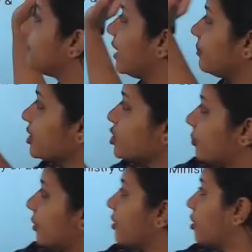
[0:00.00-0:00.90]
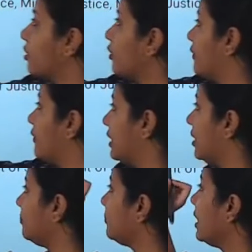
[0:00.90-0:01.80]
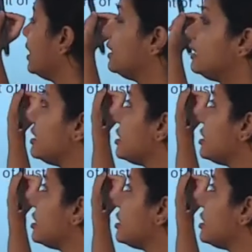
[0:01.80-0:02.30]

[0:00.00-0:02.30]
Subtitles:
from the Supreme Court of India in